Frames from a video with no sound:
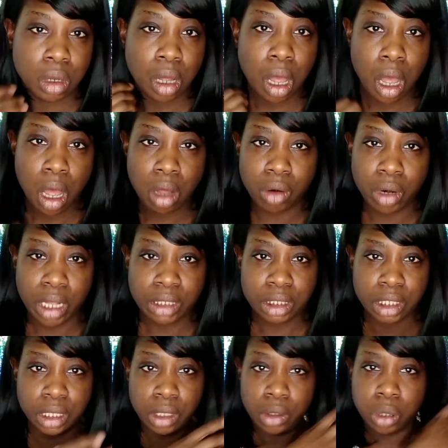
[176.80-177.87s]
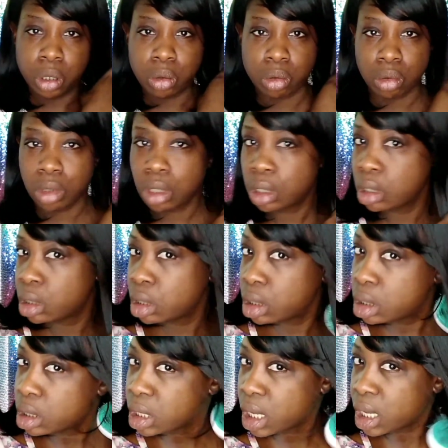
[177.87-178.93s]
Oh, that's cute.
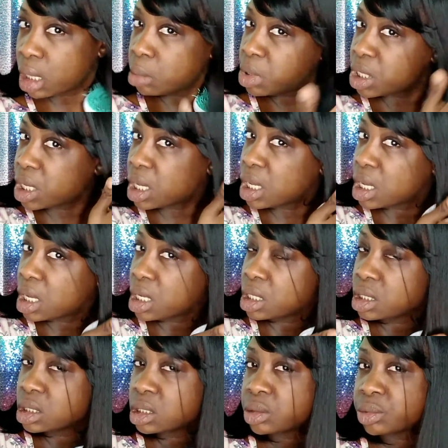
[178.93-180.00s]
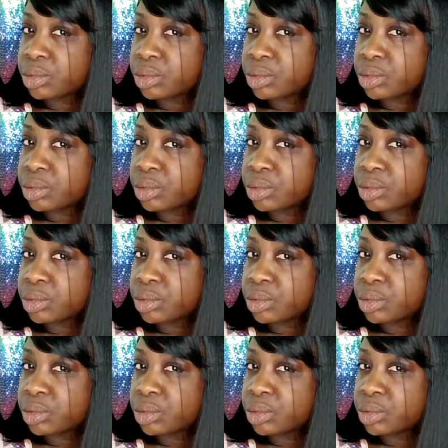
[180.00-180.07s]
Yeah, because